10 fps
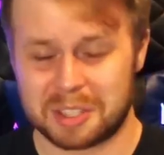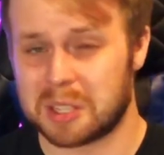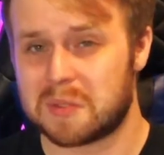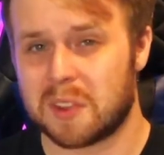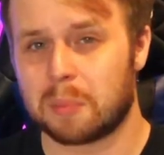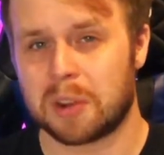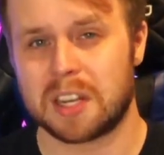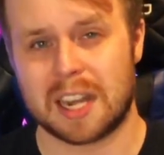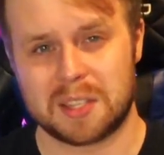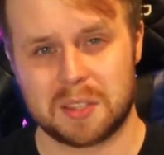does feel pretty
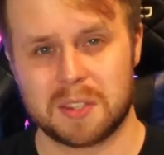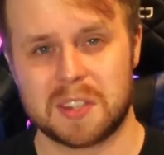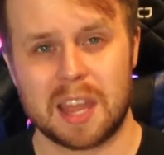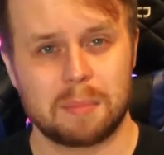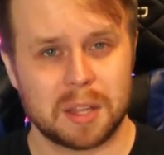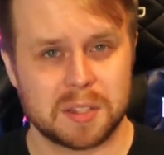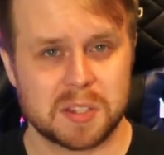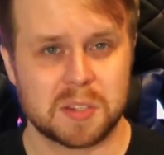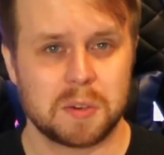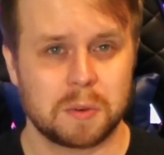nice in the side
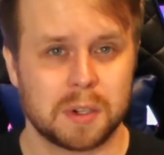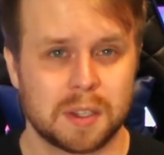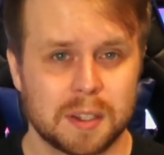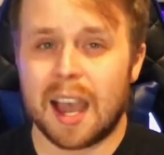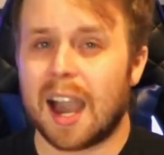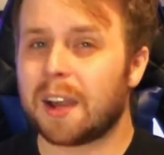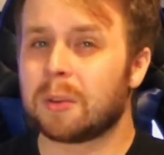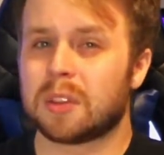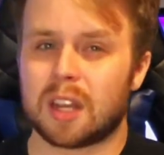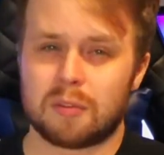buttons too. I
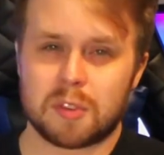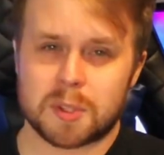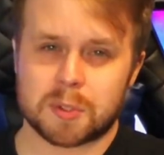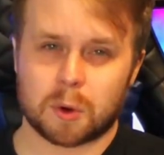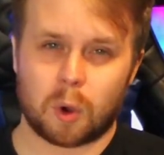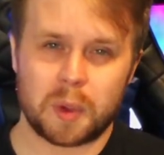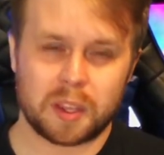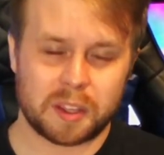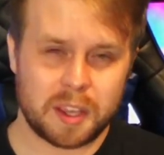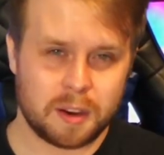don't love the scroll
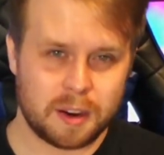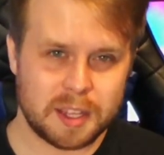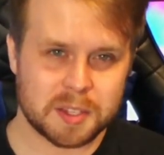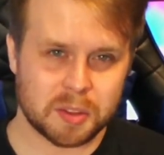wheel here. It's a